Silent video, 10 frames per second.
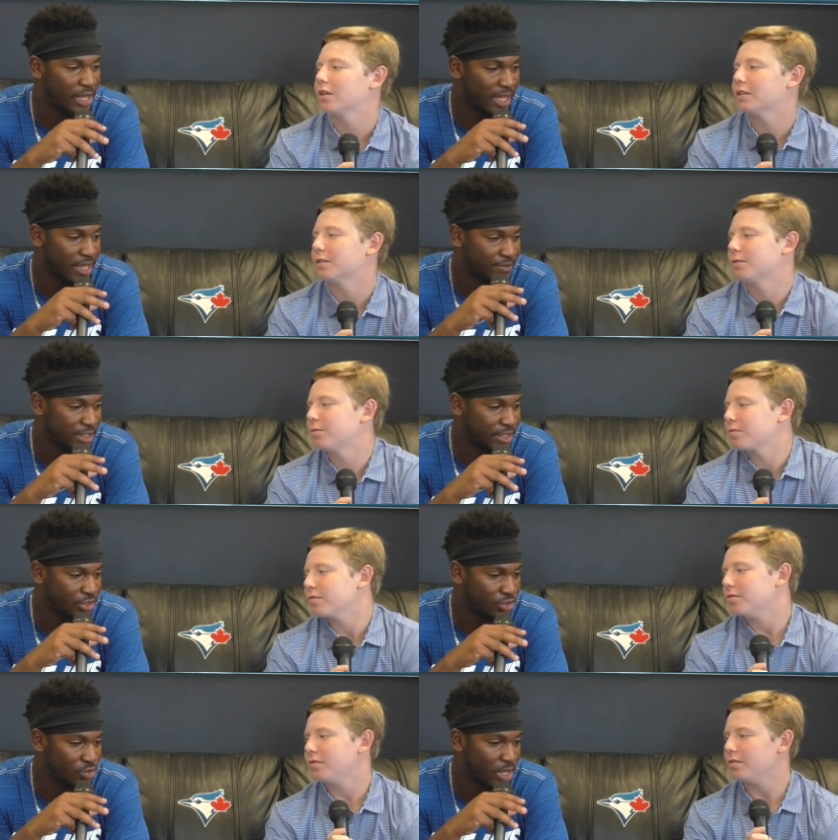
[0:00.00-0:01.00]
Speaker 1: like I've seen
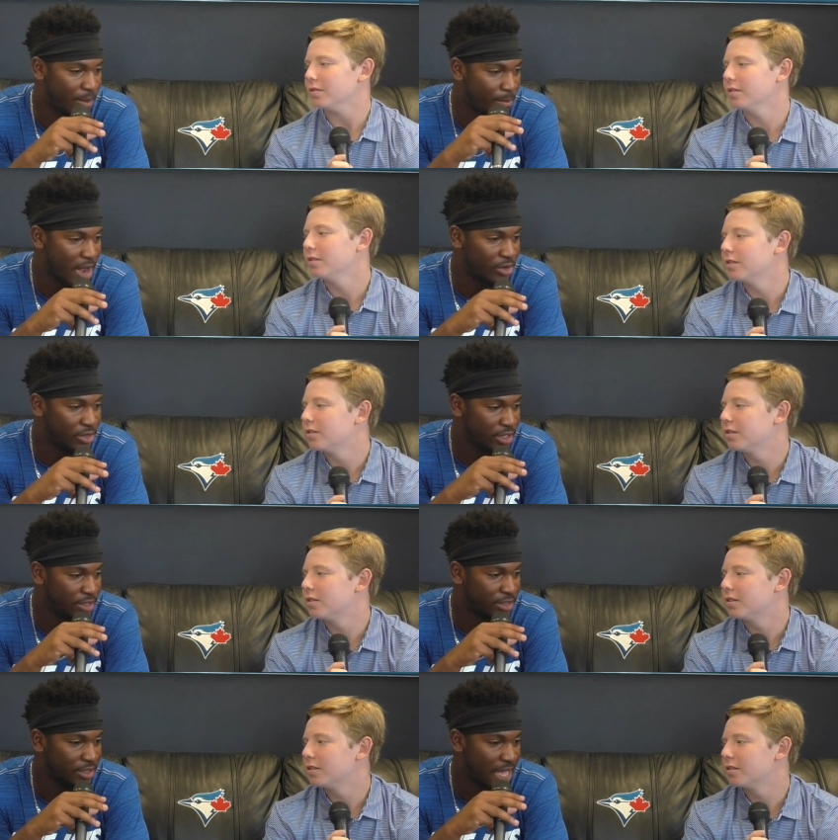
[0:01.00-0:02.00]
the true like minor
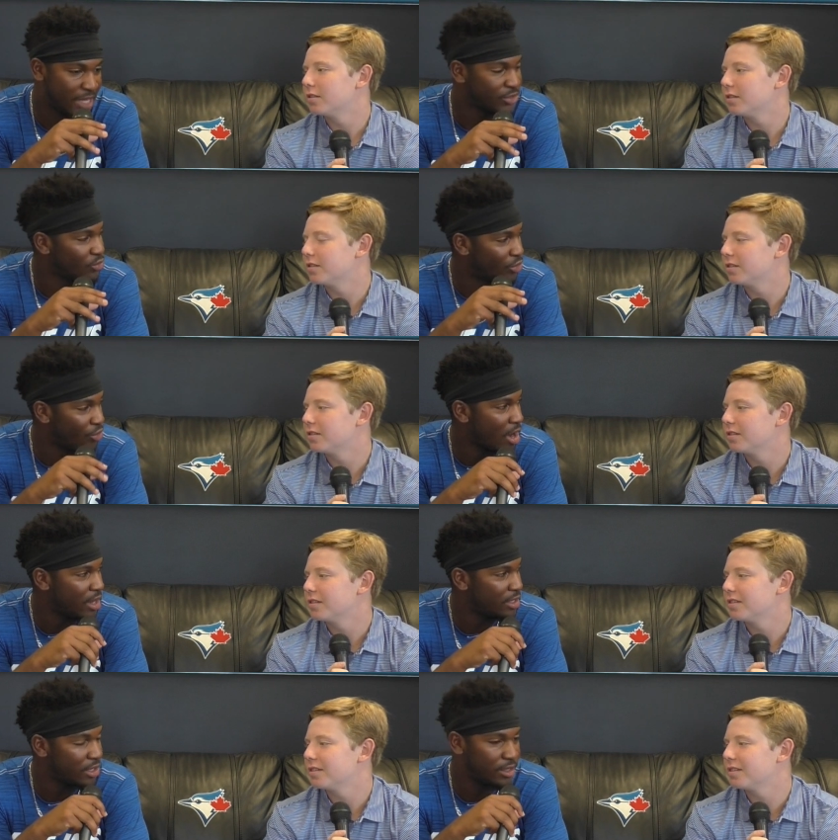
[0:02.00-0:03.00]
league actual
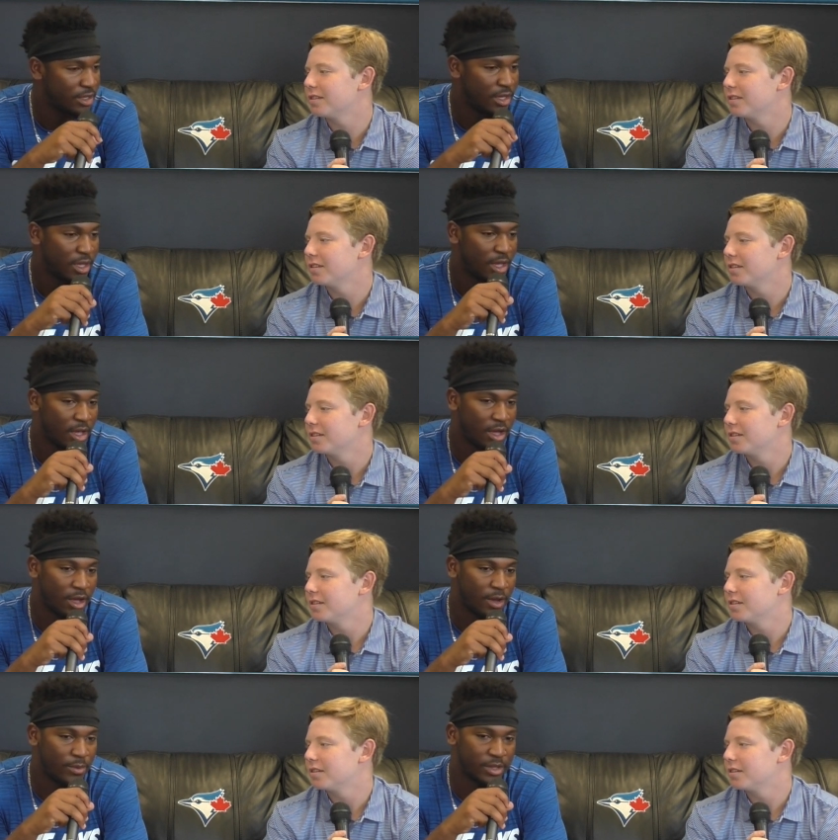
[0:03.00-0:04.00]
grind yet.
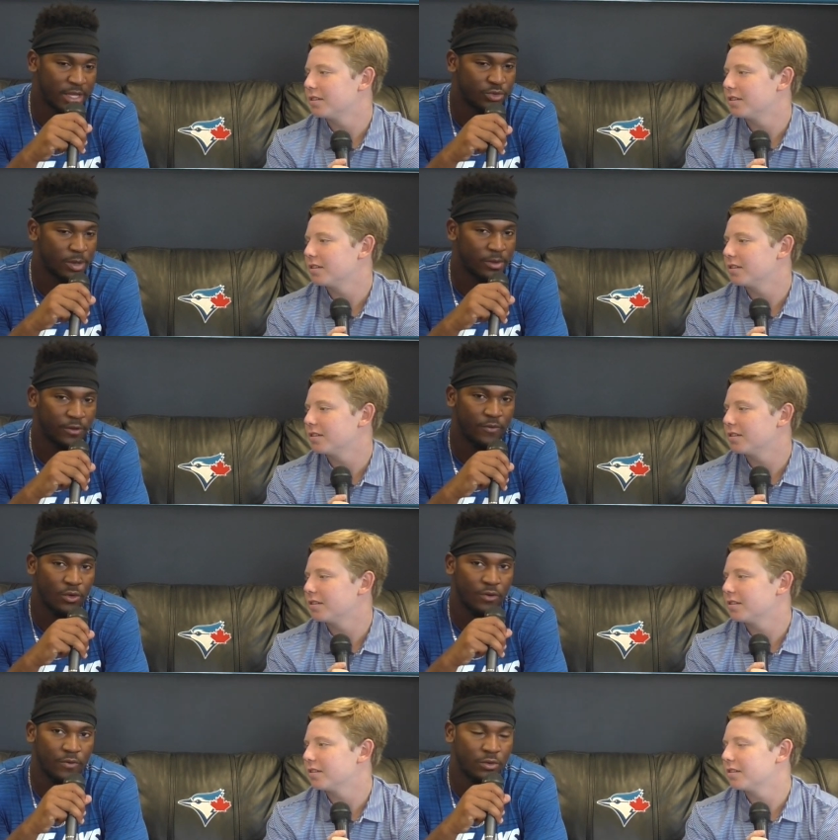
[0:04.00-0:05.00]
Uh, but that's what I'm looking
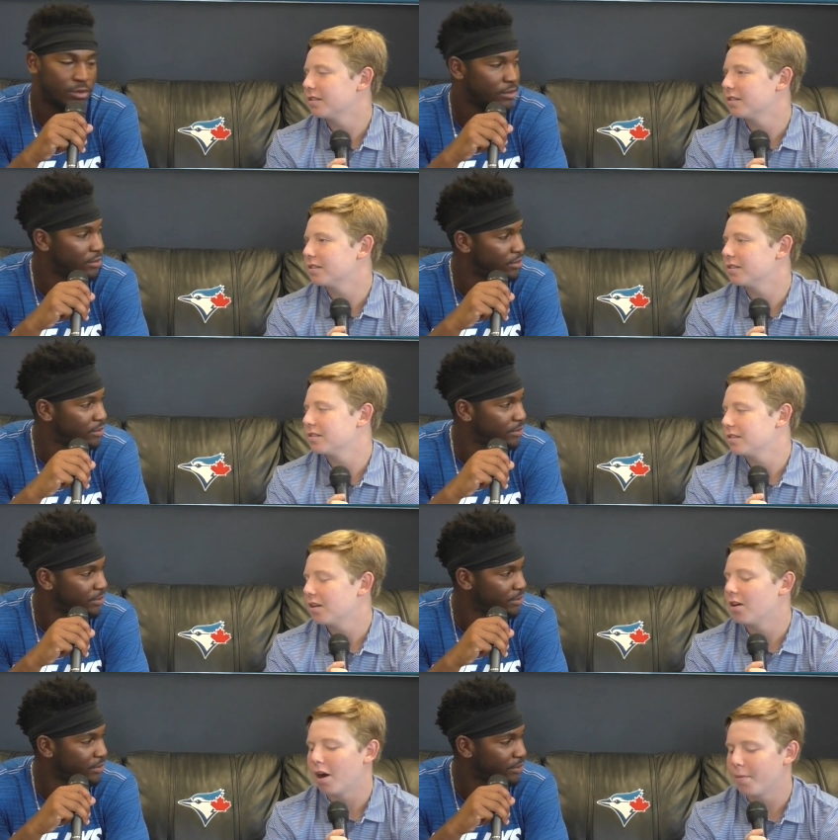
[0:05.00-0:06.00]
forward for.
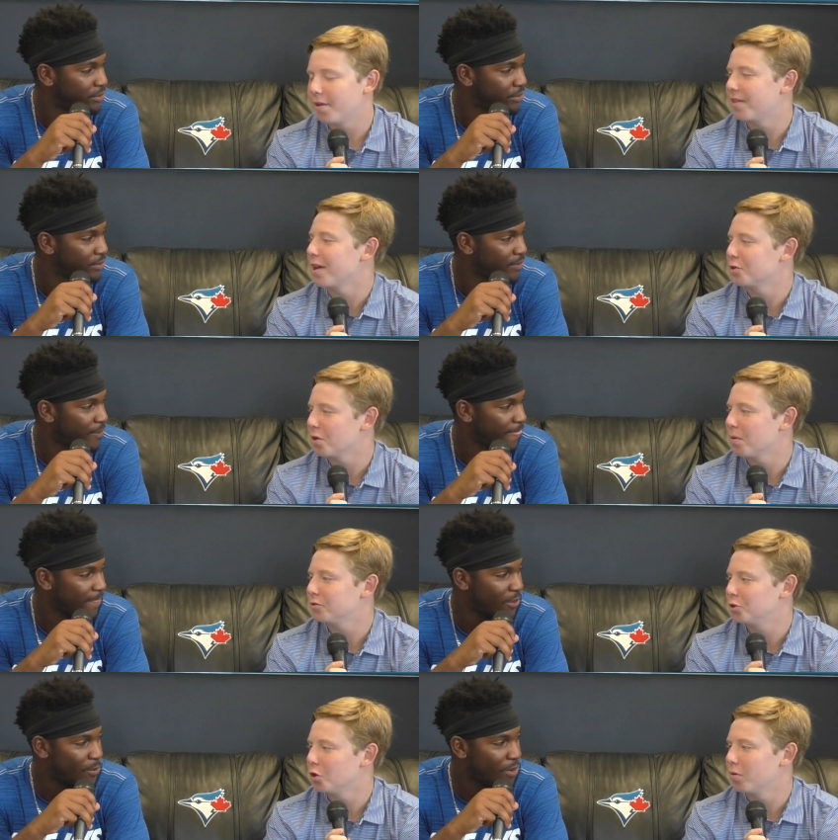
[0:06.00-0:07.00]
Speaker 2: All right, man. Thank you so
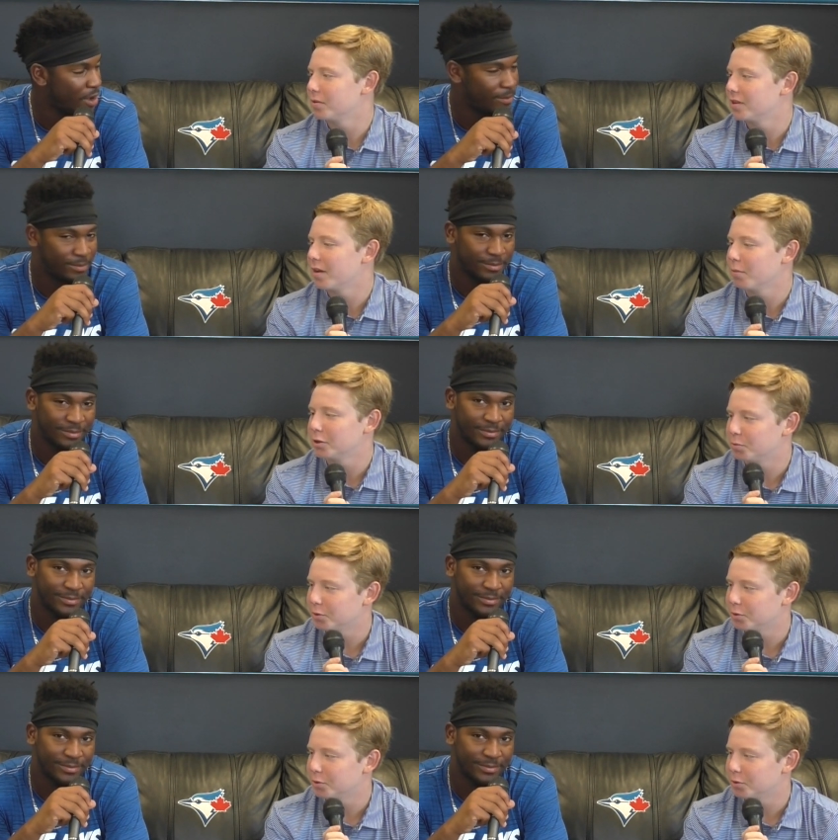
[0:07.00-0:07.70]
much for no joining problem. today. Much